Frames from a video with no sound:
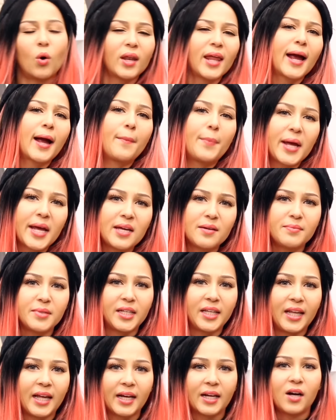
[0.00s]
Or like a
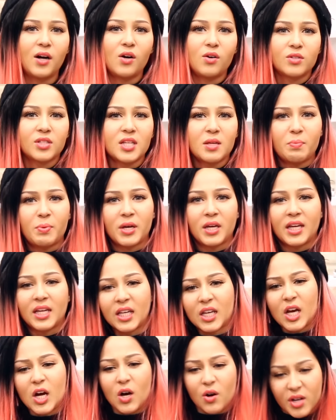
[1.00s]
baby, like, oh, is he picky?
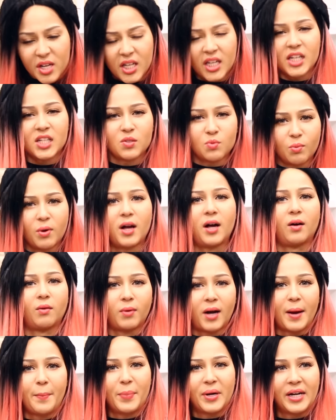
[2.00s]
No, he eats well,
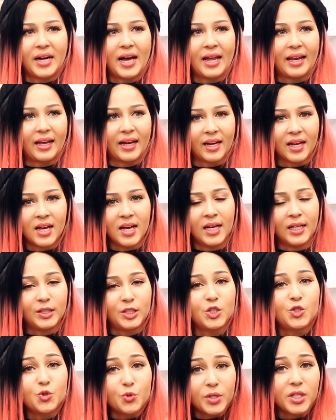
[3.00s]
right? But not like,
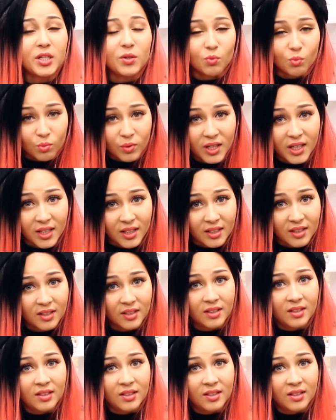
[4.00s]
did you eat well?